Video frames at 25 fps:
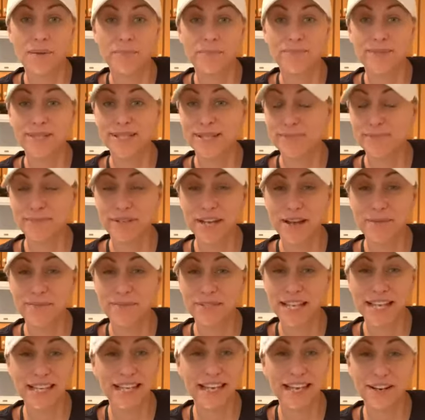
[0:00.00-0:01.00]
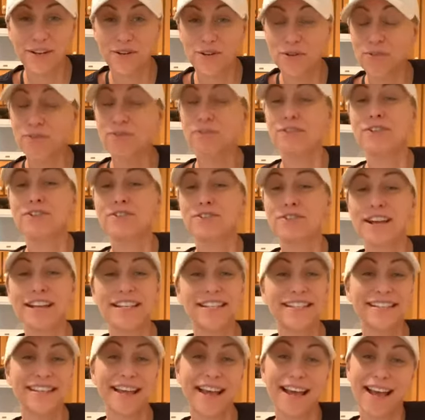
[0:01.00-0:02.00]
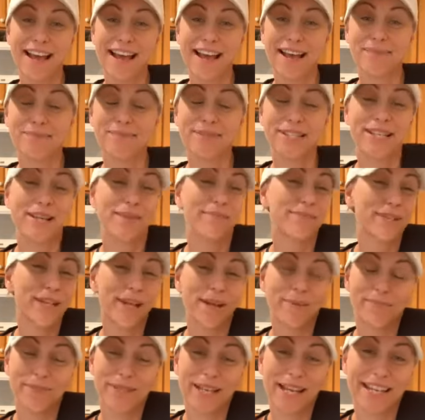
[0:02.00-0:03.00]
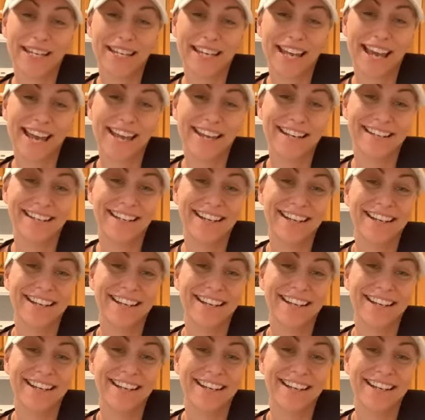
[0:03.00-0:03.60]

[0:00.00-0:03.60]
Sometimes I get overdressed up. Sometimes I get,